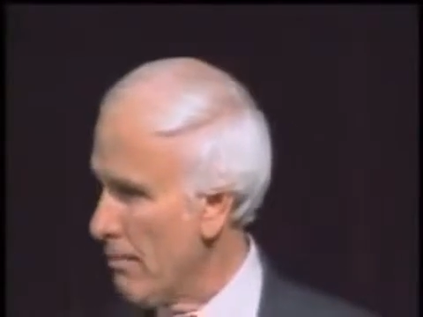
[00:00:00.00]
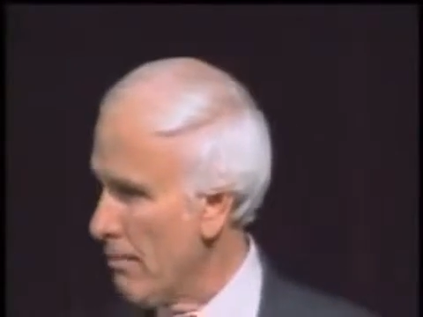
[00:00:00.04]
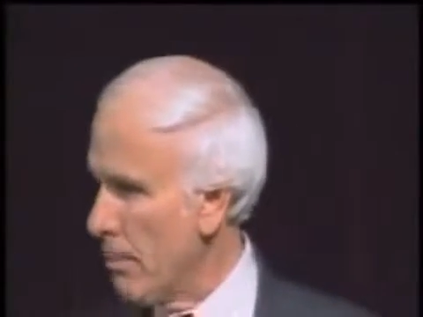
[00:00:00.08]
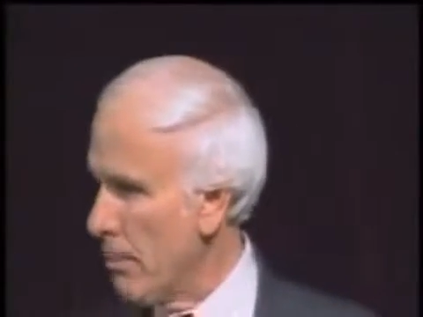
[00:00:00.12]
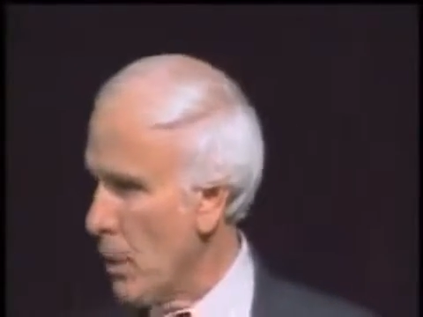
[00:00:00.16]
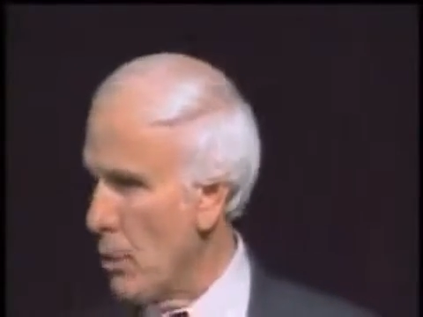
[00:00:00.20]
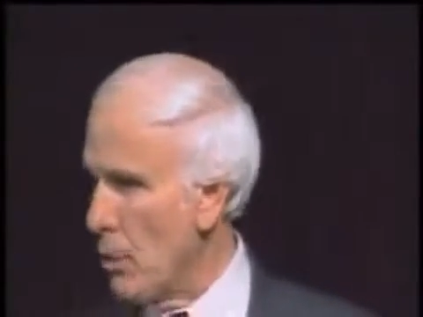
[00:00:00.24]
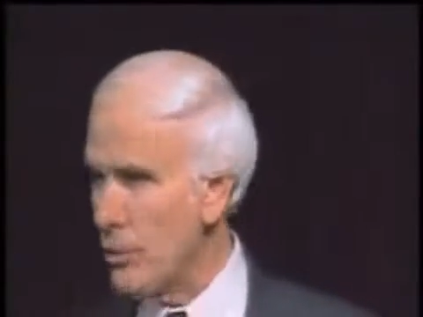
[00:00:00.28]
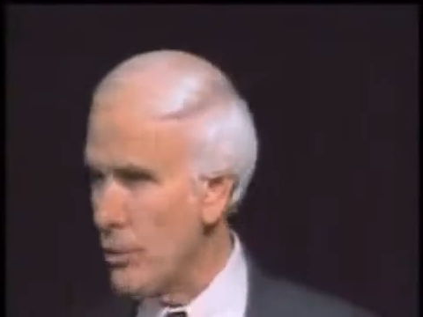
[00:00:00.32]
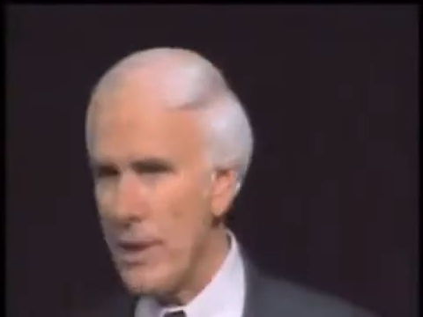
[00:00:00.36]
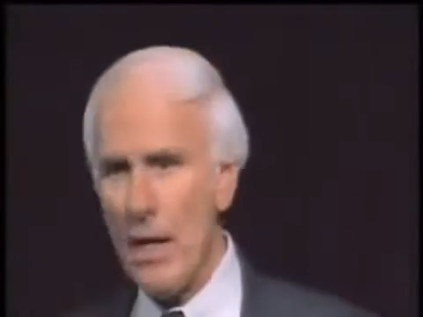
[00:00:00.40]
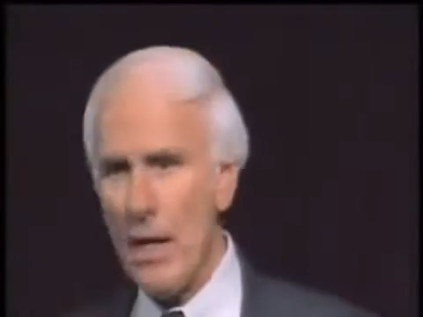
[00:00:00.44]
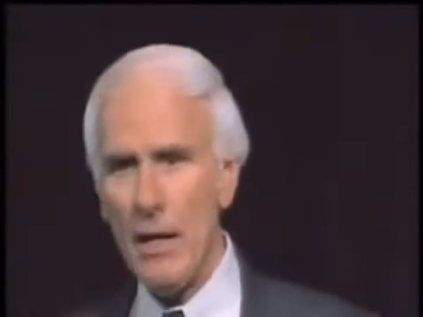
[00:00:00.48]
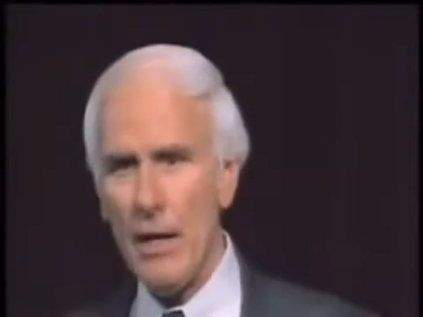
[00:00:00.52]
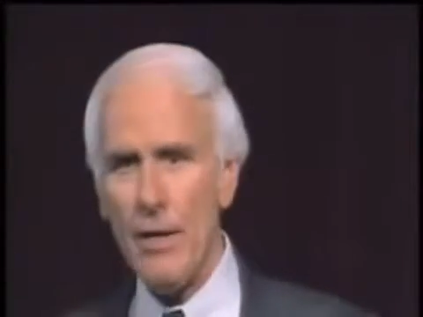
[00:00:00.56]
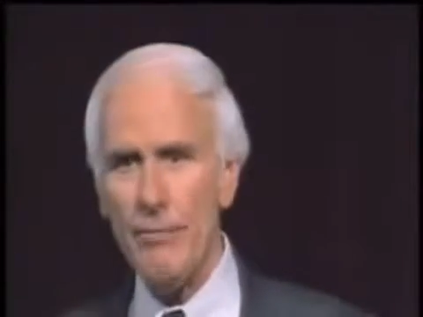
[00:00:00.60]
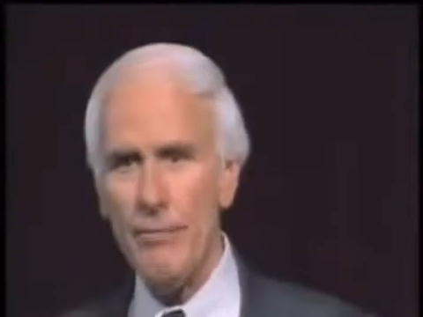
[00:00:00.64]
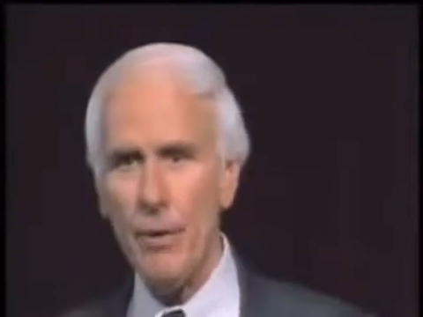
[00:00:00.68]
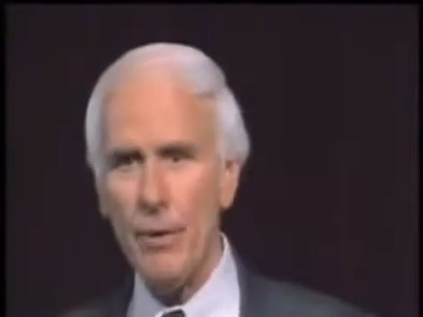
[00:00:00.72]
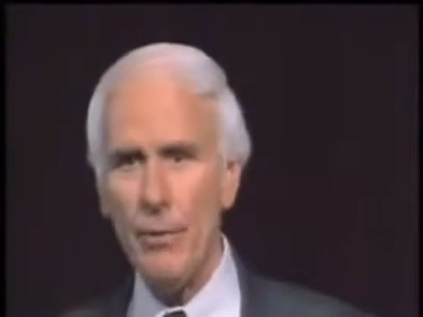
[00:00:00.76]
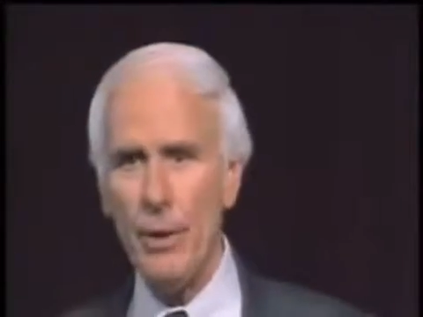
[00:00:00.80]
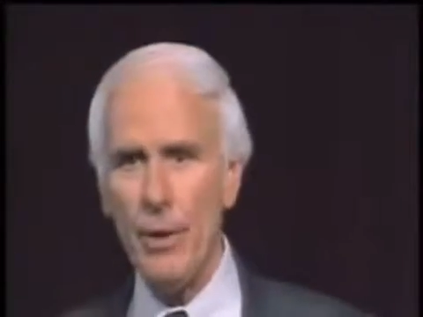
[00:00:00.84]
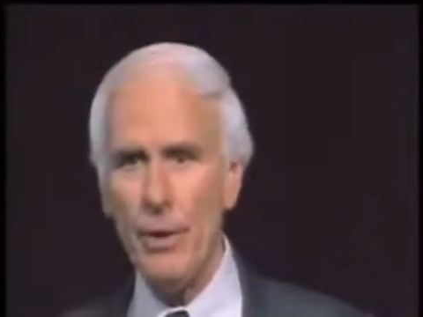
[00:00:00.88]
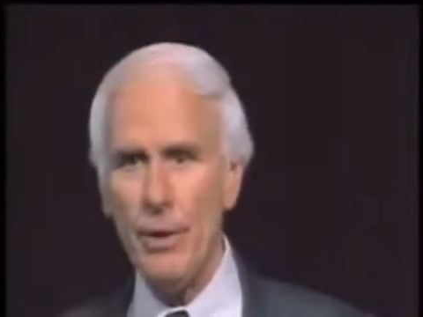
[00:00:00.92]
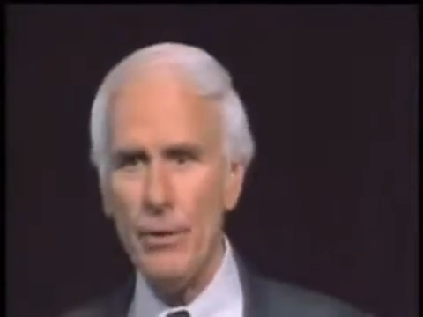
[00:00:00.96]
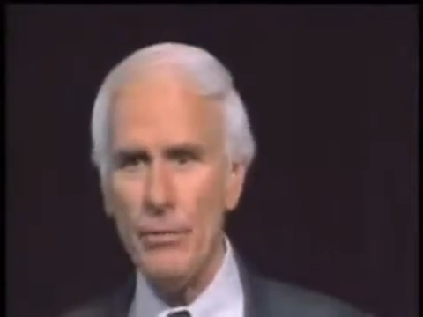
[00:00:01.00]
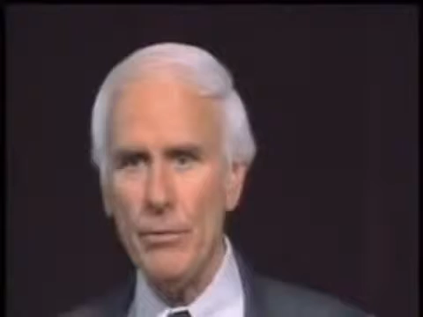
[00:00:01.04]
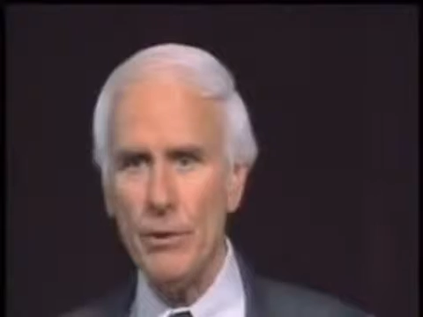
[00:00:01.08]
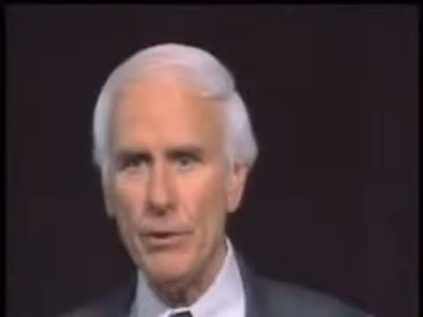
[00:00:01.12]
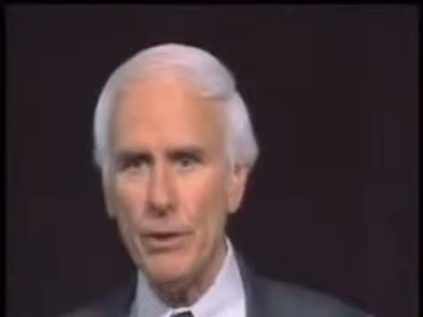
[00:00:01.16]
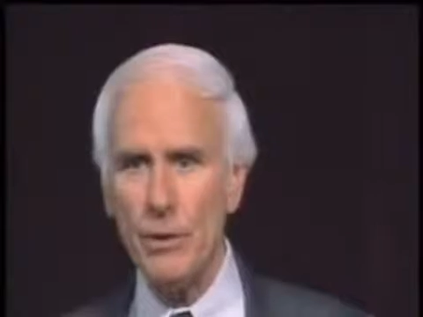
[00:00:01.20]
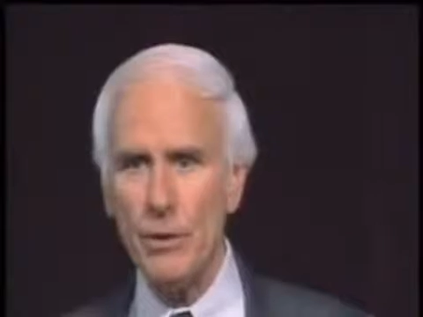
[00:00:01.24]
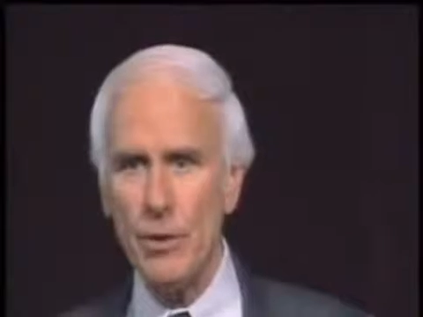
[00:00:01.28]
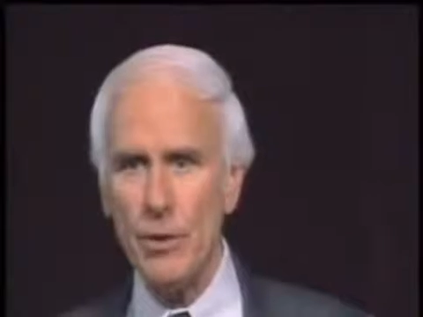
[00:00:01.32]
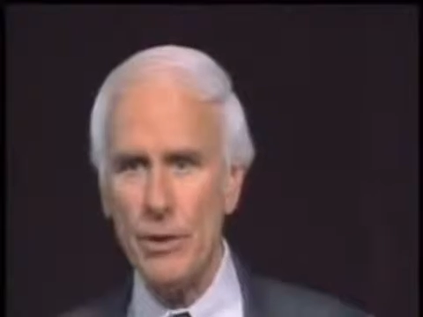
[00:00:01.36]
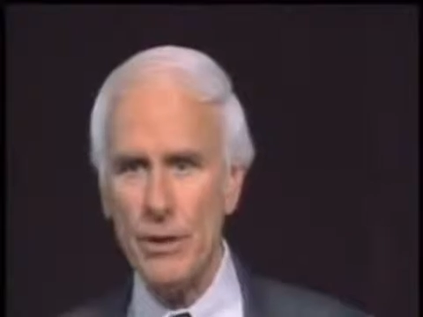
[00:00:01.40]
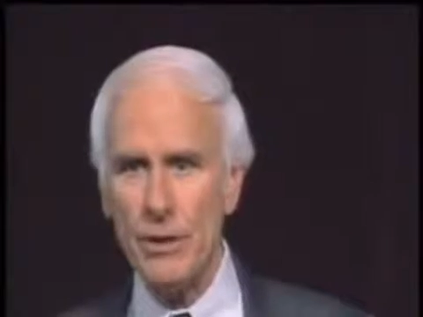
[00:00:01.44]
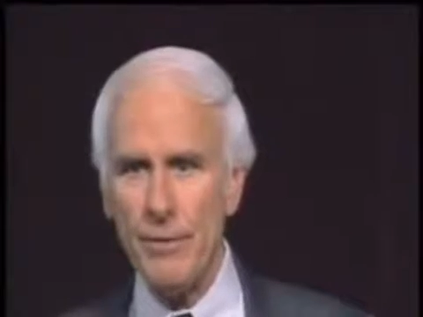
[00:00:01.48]
blows out every window,
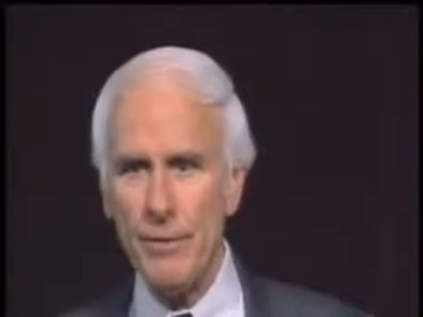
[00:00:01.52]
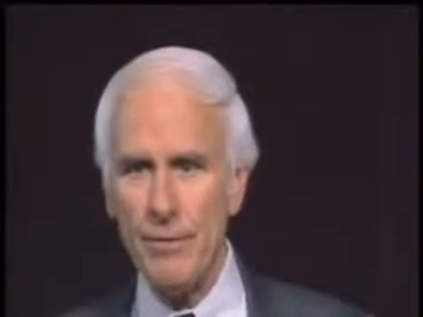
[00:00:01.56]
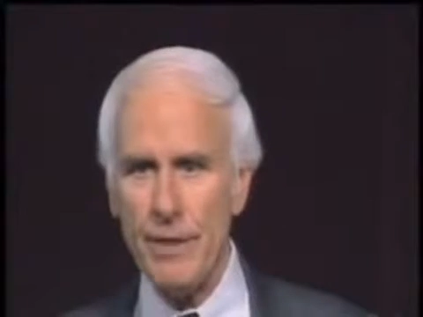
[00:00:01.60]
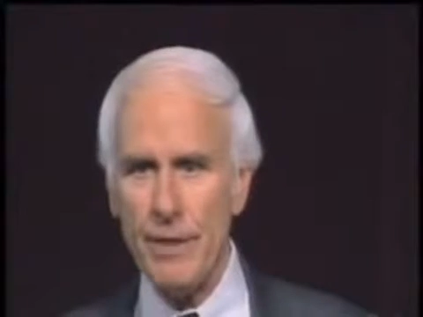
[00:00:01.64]
destroys